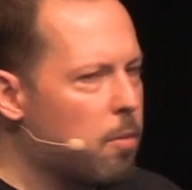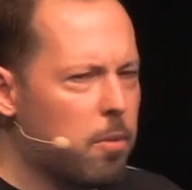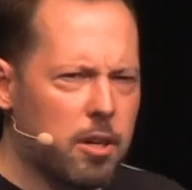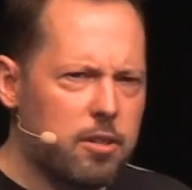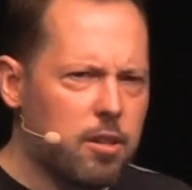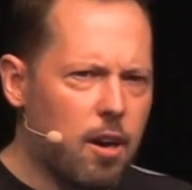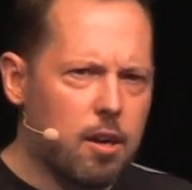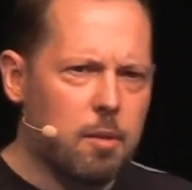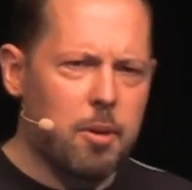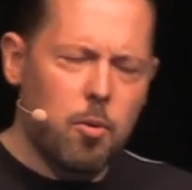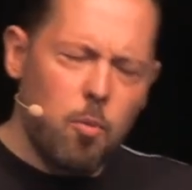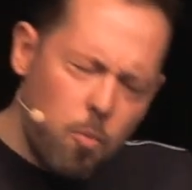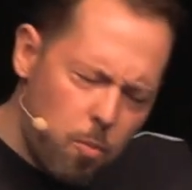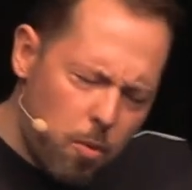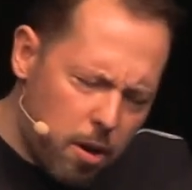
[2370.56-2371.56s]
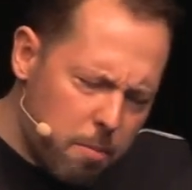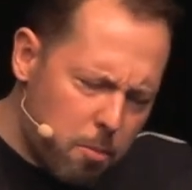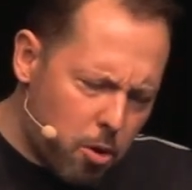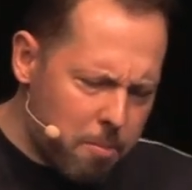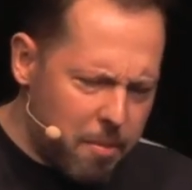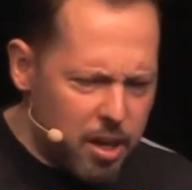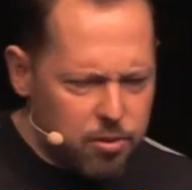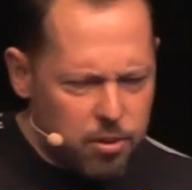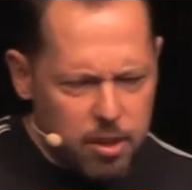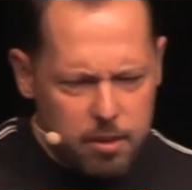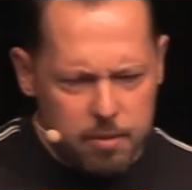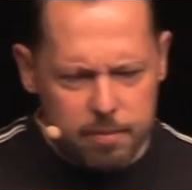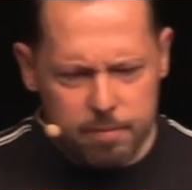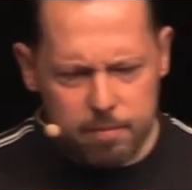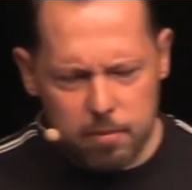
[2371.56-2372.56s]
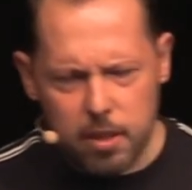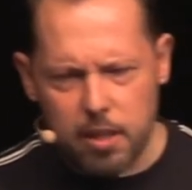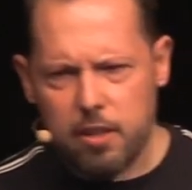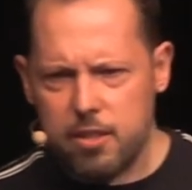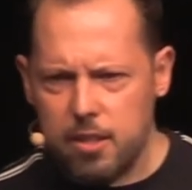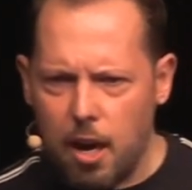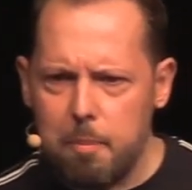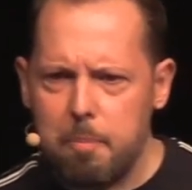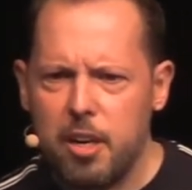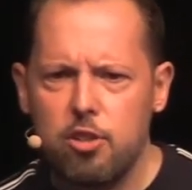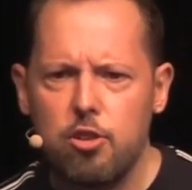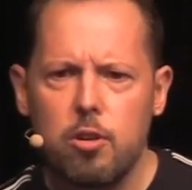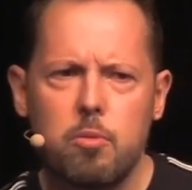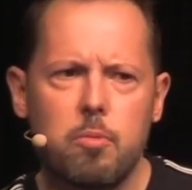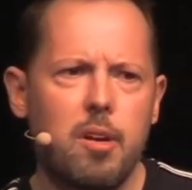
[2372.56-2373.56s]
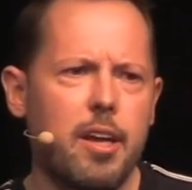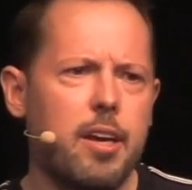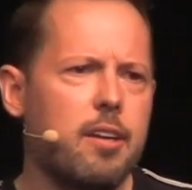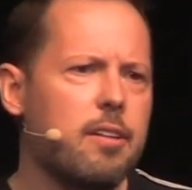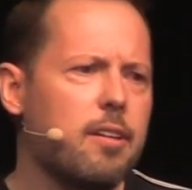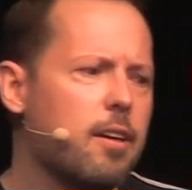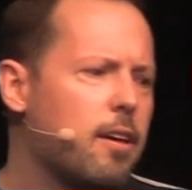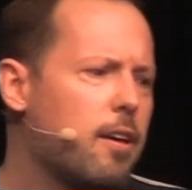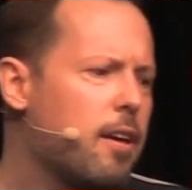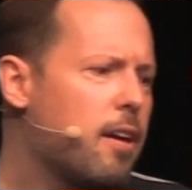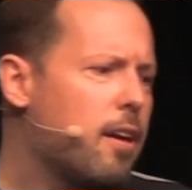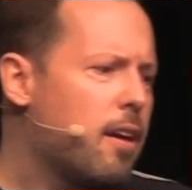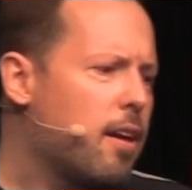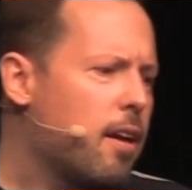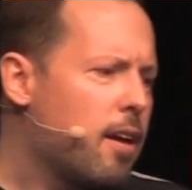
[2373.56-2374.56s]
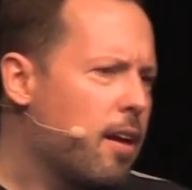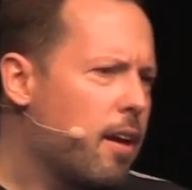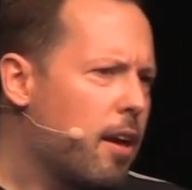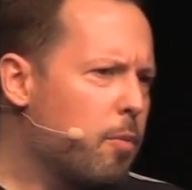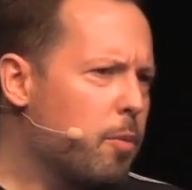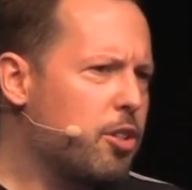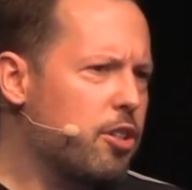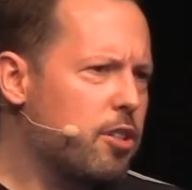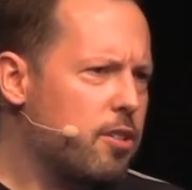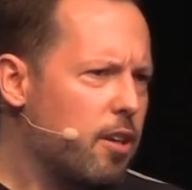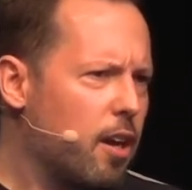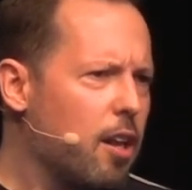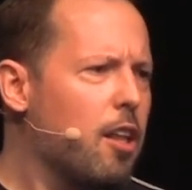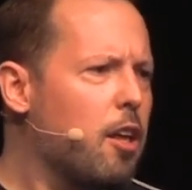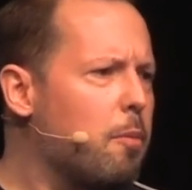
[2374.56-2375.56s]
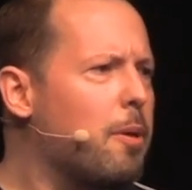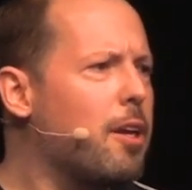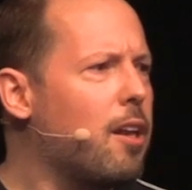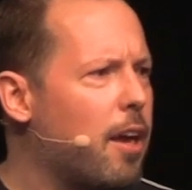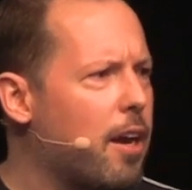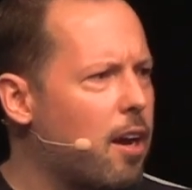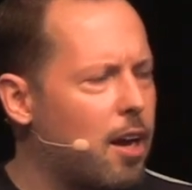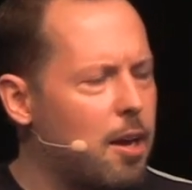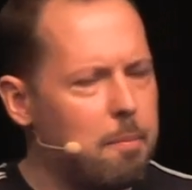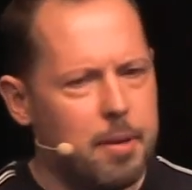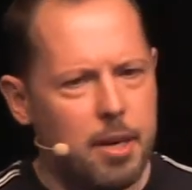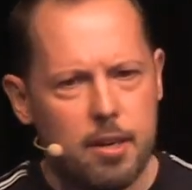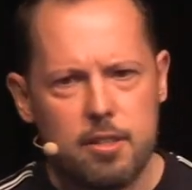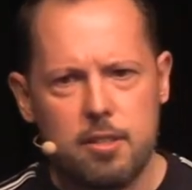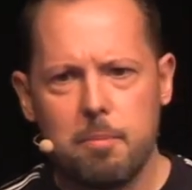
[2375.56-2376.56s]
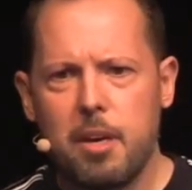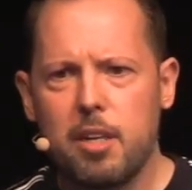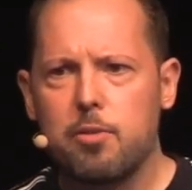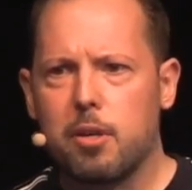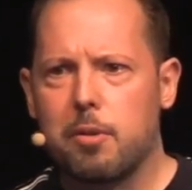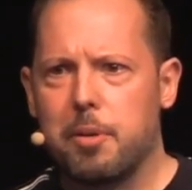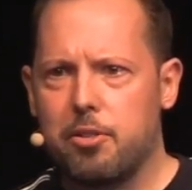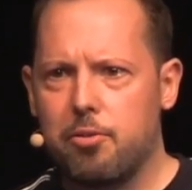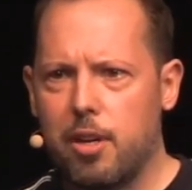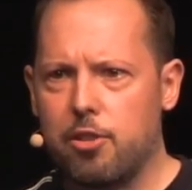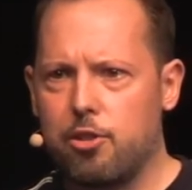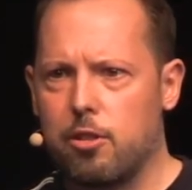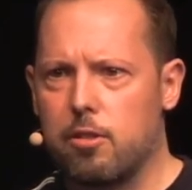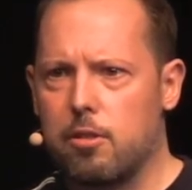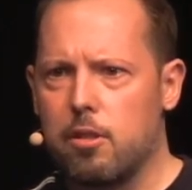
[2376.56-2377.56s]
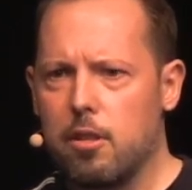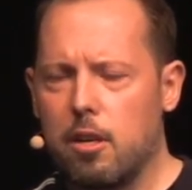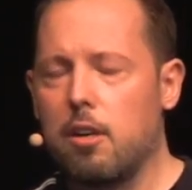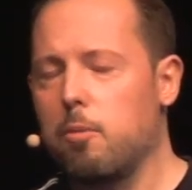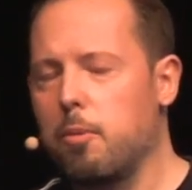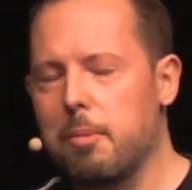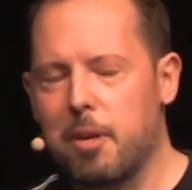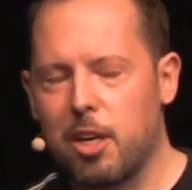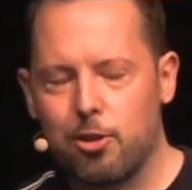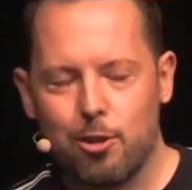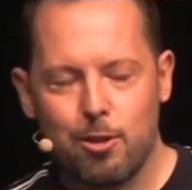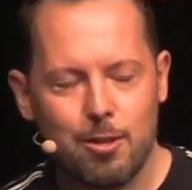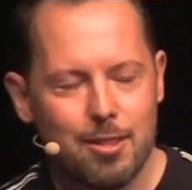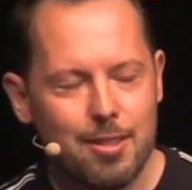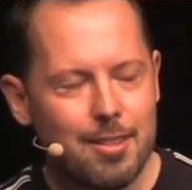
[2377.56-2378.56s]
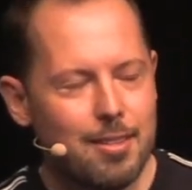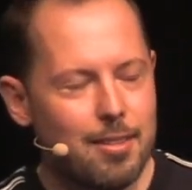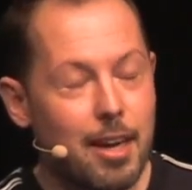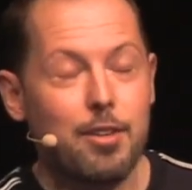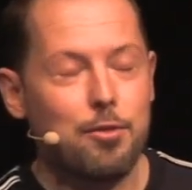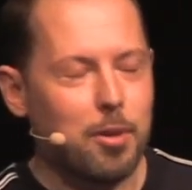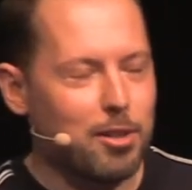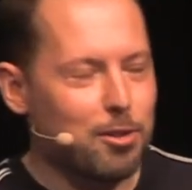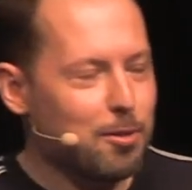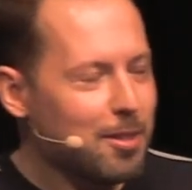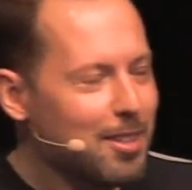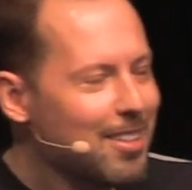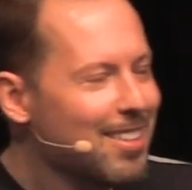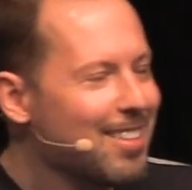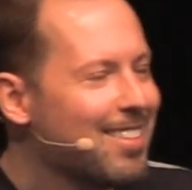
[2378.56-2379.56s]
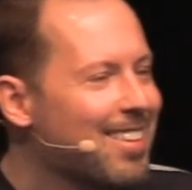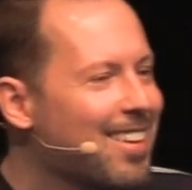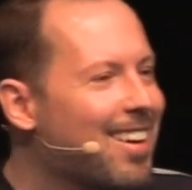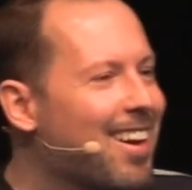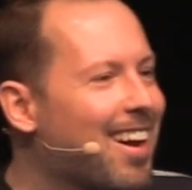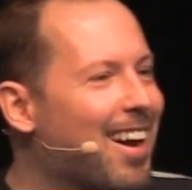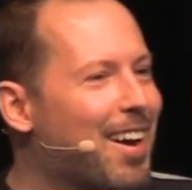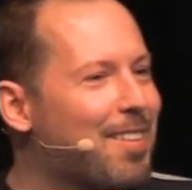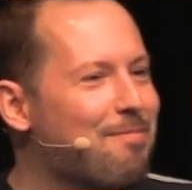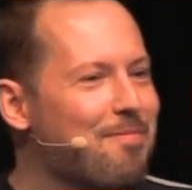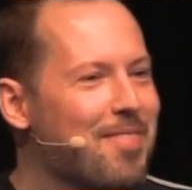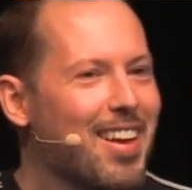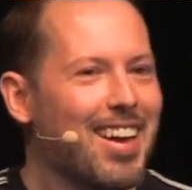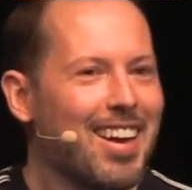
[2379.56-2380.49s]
I want to talk about one more metric that is not page load related, and which is a little bit like INP. It's a metric we treasure, uh, we measure and treasure, um,